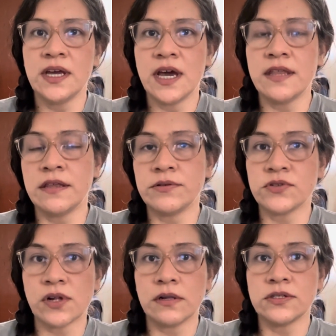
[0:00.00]
And then there's
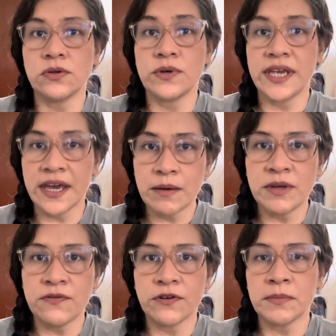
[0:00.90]
also
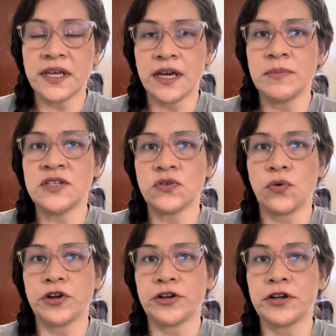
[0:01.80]
Cami from Cami's
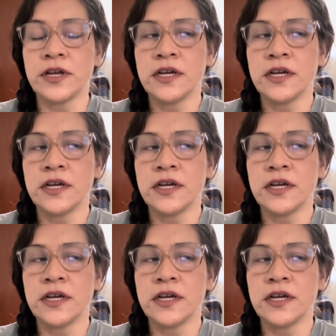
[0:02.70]
Corner.